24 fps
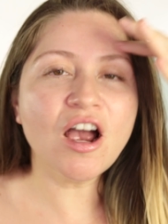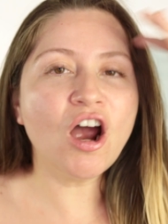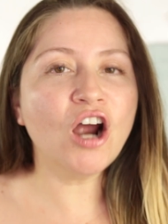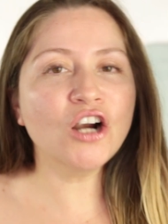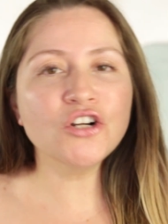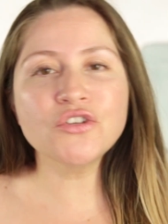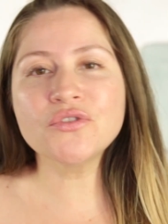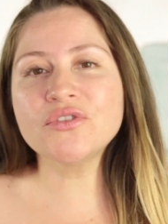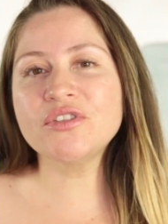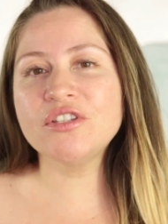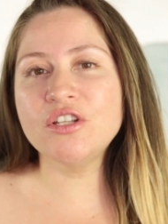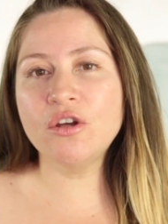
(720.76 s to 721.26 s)

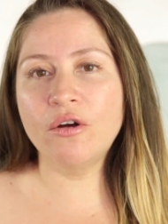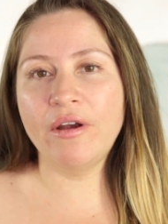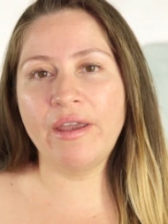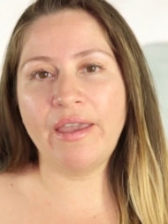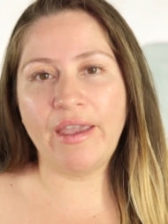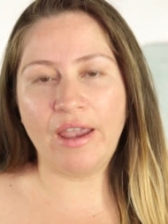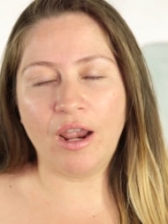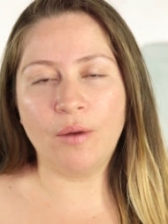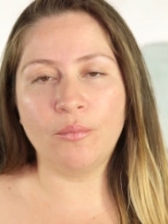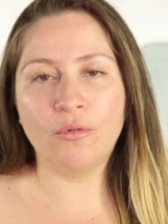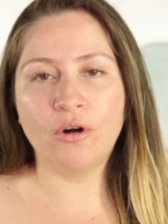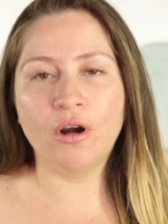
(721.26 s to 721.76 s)
hard to see on
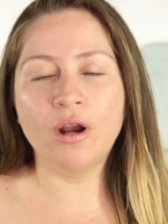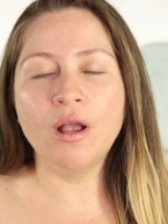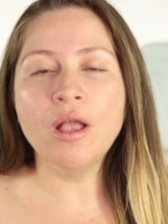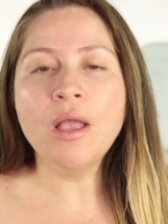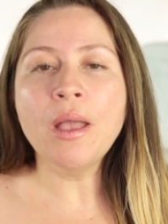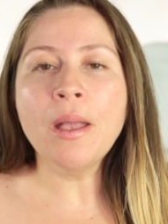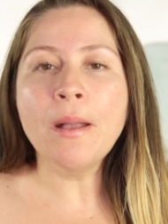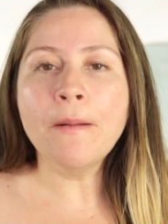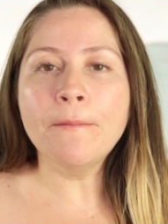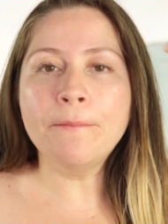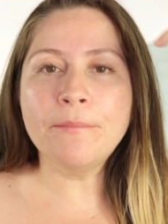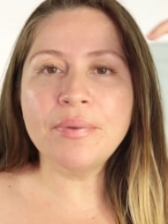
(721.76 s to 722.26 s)
camera,
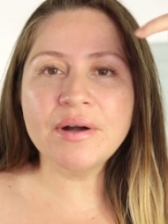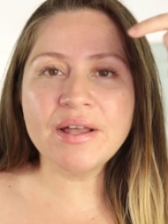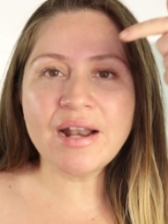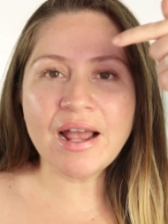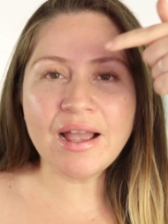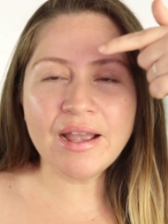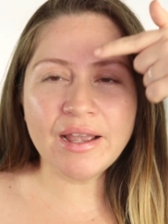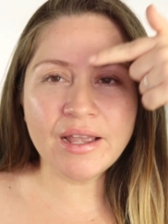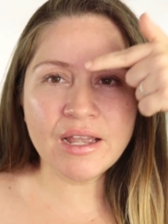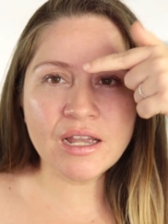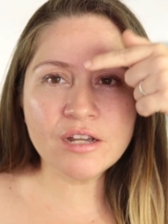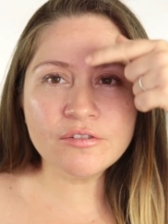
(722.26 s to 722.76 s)
but
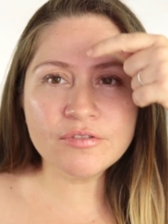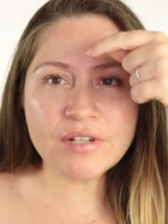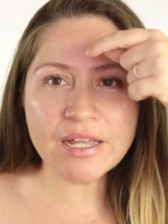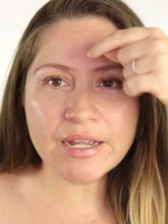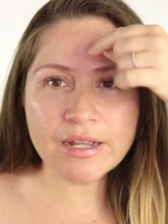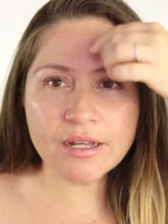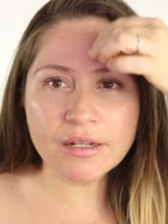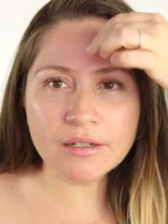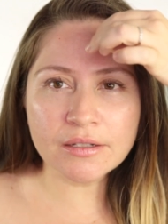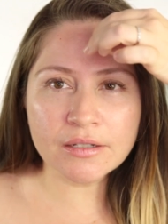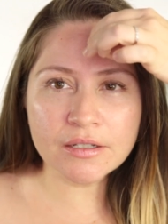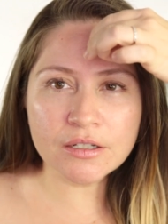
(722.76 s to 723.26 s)
I have
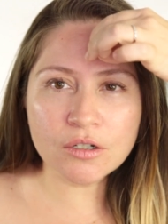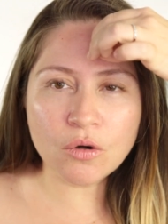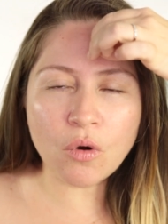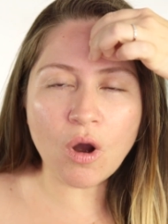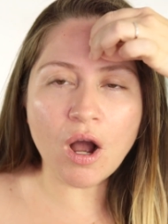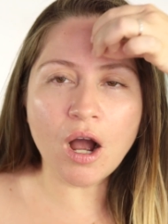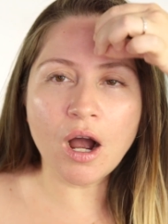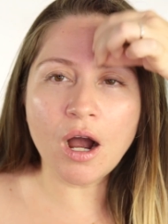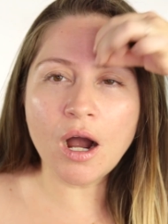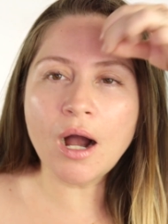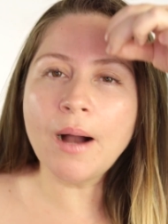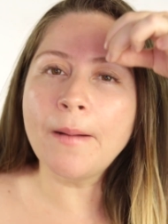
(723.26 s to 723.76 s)
like a little
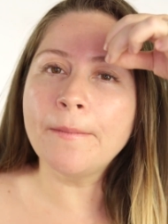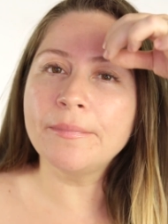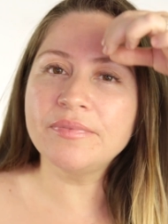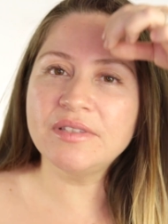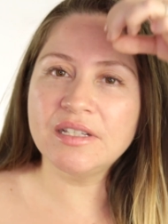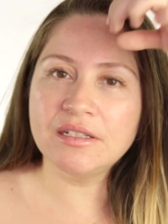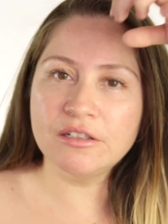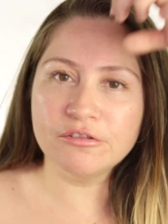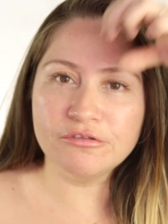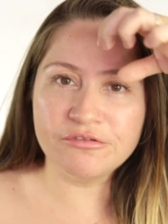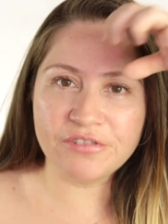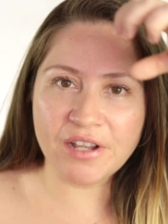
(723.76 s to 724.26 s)
hump
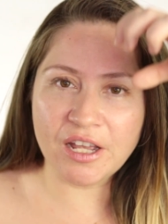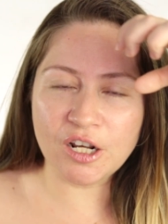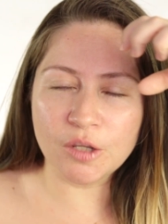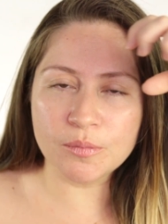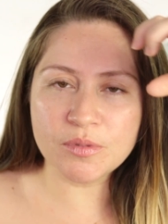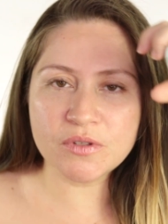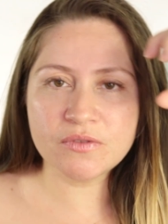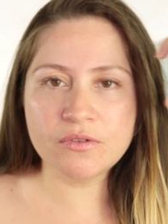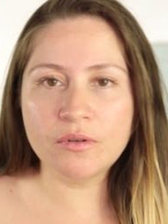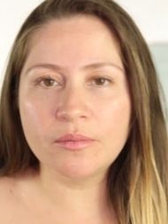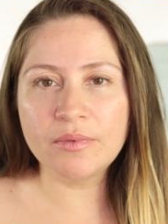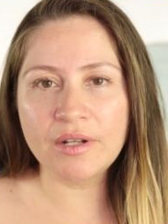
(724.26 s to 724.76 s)
that
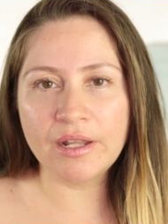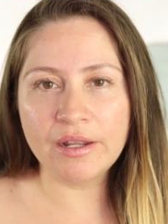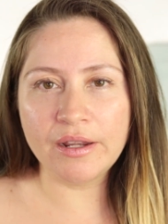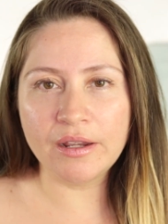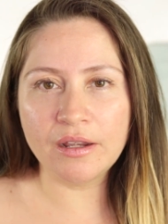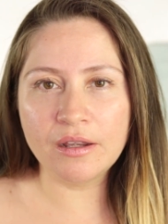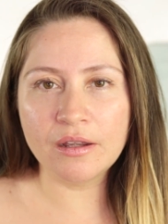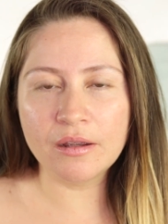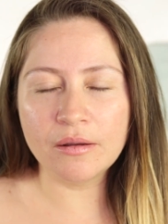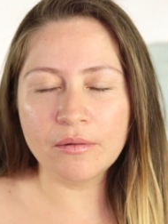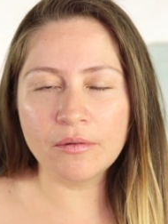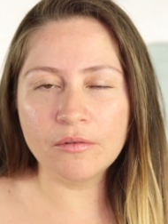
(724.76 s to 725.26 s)
develops from
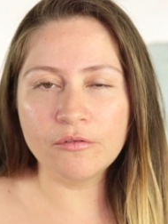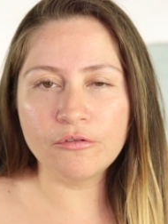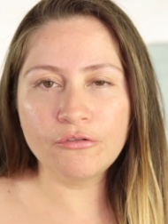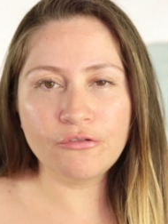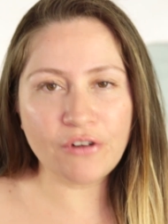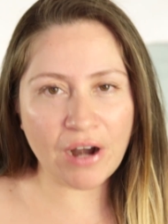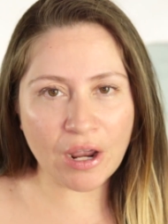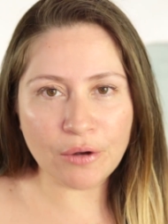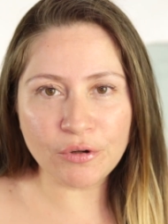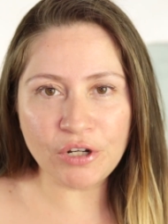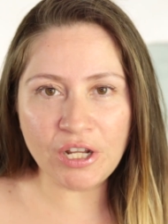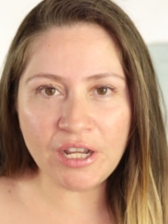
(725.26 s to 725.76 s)
like
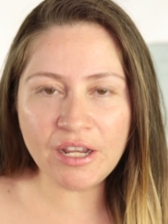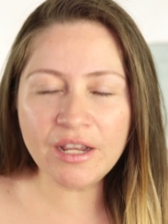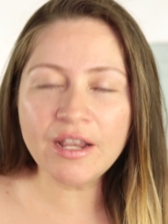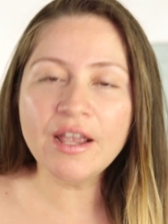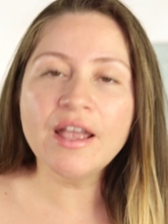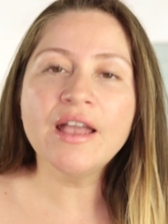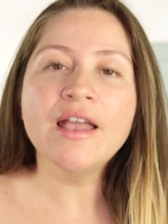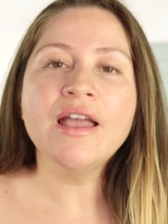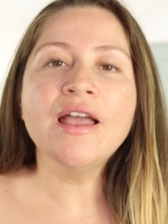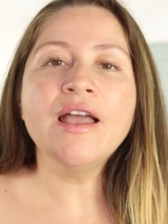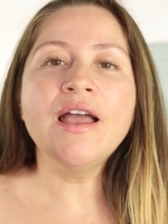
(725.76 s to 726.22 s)
frowning.